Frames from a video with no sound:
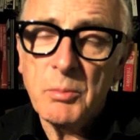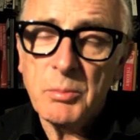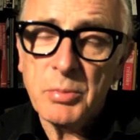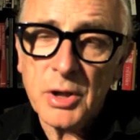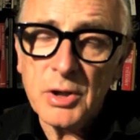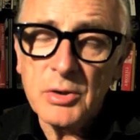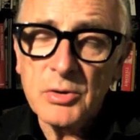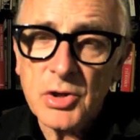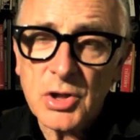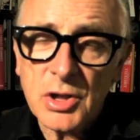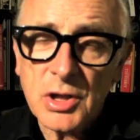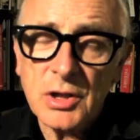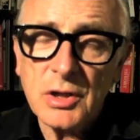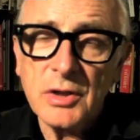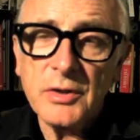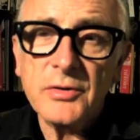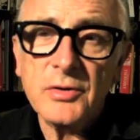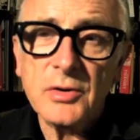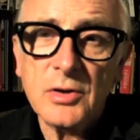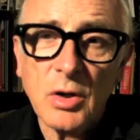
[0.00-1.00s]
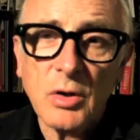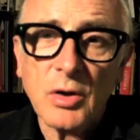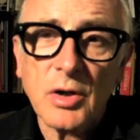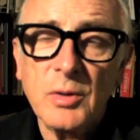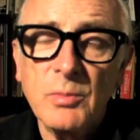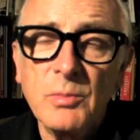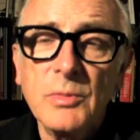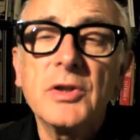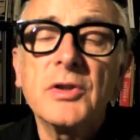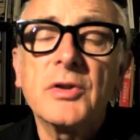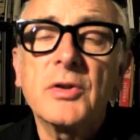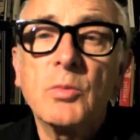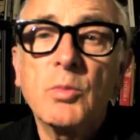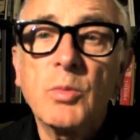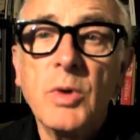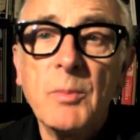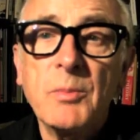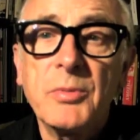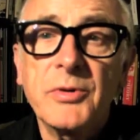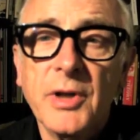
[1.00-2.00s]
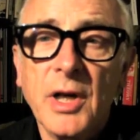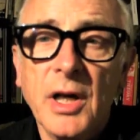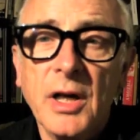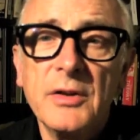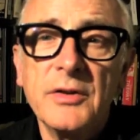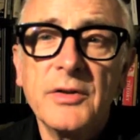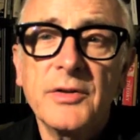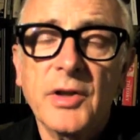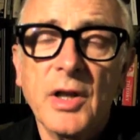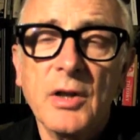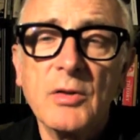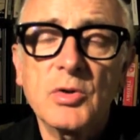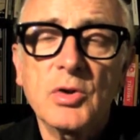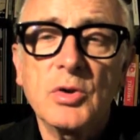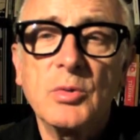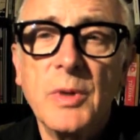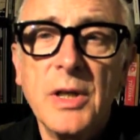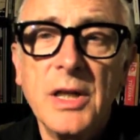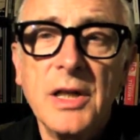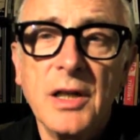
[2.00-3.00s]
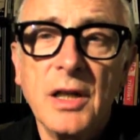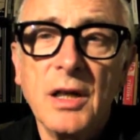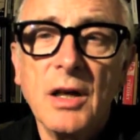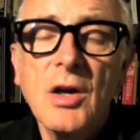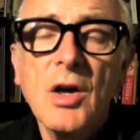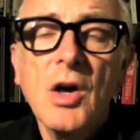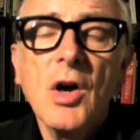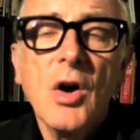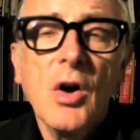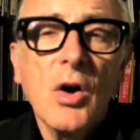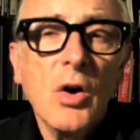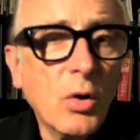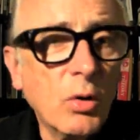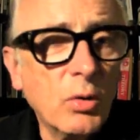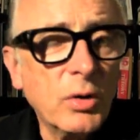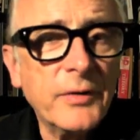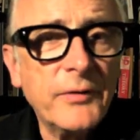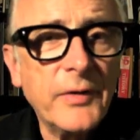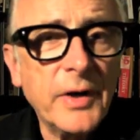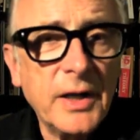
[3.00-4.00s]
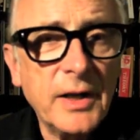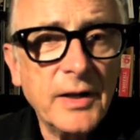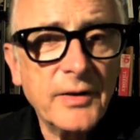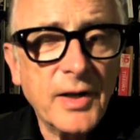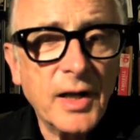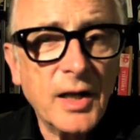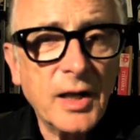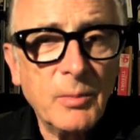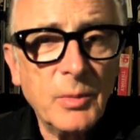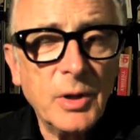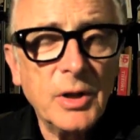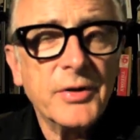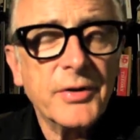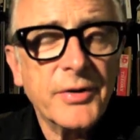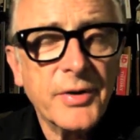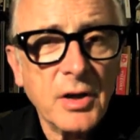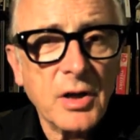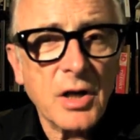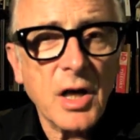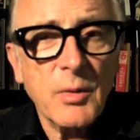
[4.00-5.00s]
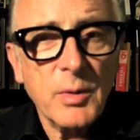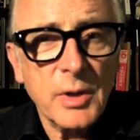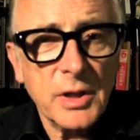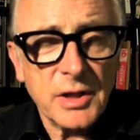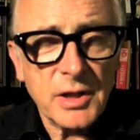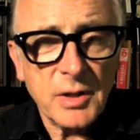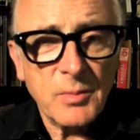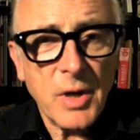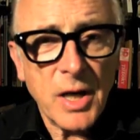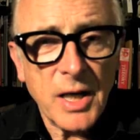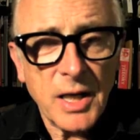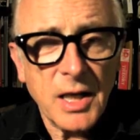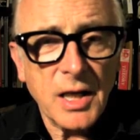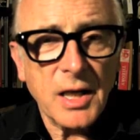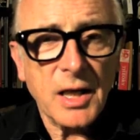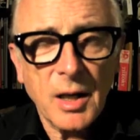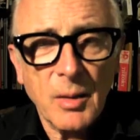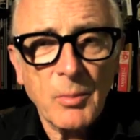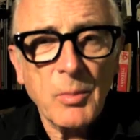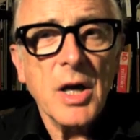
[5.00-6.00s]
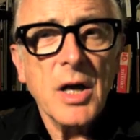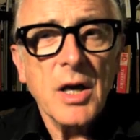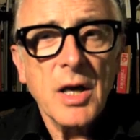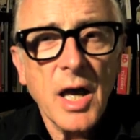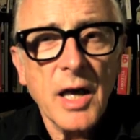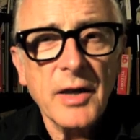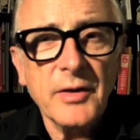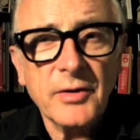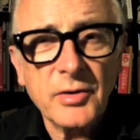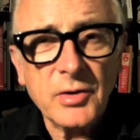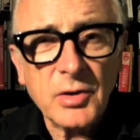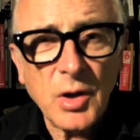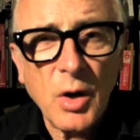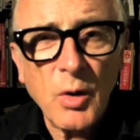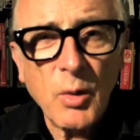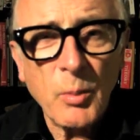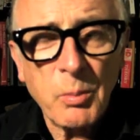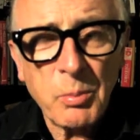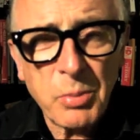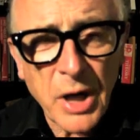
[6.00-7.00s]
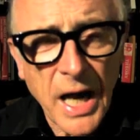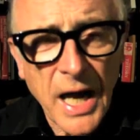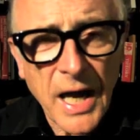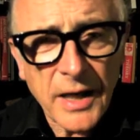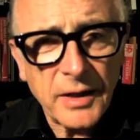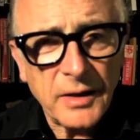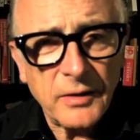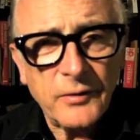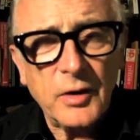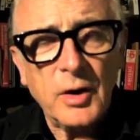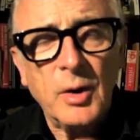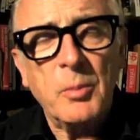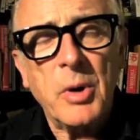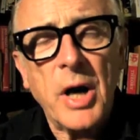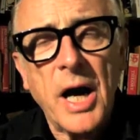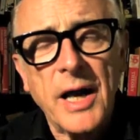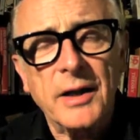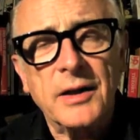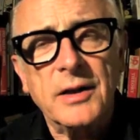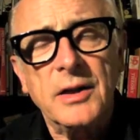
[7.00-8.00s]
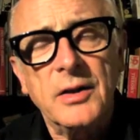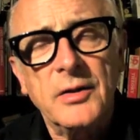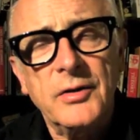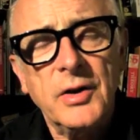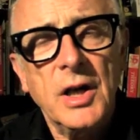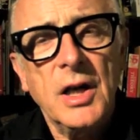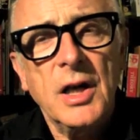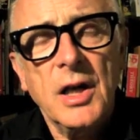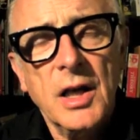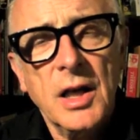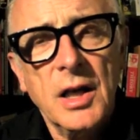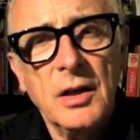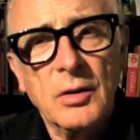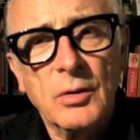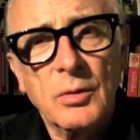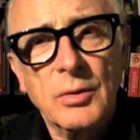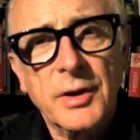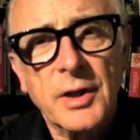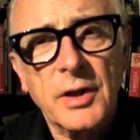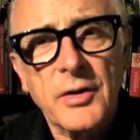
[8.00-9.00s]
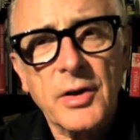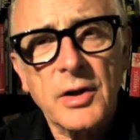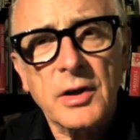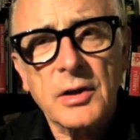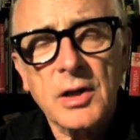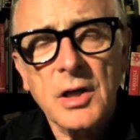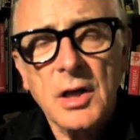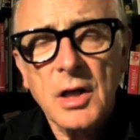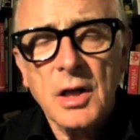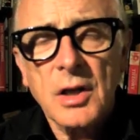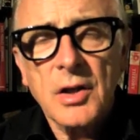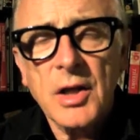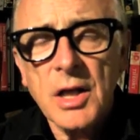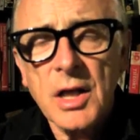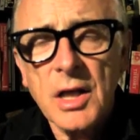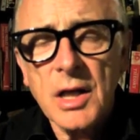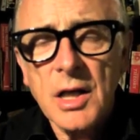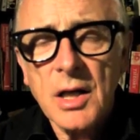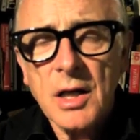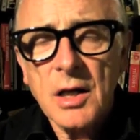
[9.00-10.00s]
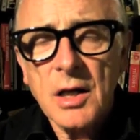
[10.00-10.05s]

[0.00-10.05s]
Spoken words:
brochures, documents, websites, social media, all the various elements that go into making up a strong brand for a practice in order that the